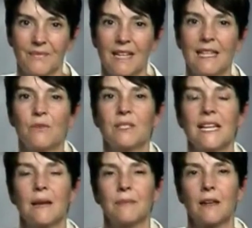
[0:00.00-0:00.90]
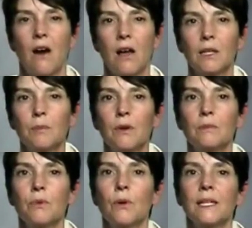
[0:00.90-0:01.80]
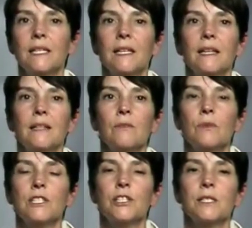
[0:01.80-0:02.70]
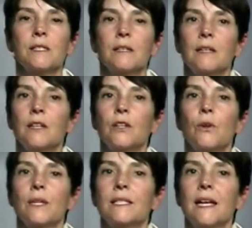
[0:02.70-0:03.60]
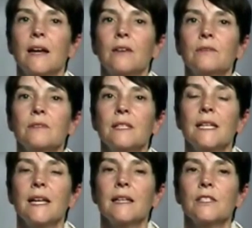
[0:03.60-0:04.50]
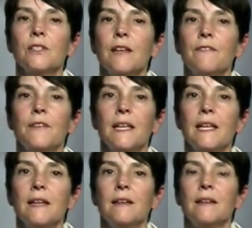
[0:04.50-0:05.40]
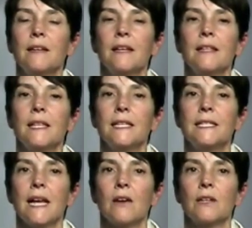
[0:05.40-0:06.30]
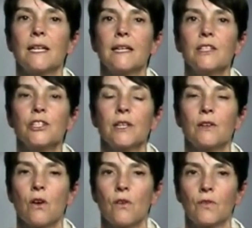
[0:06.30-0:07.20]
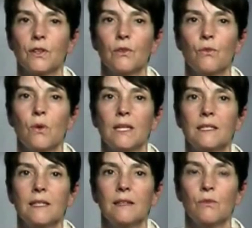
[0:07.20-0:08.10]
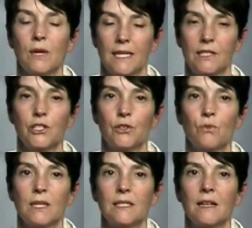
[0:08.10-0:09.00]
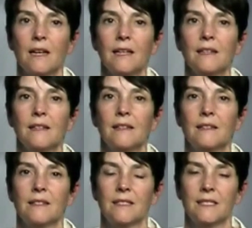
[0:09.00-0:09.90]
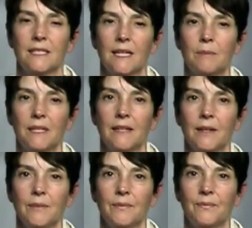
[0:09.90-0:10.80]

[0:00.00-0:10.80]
And then we'll tap the collarbone point again, which is going down the neck to that V, then down 1 inch and over 1 inch to one side. Tap there.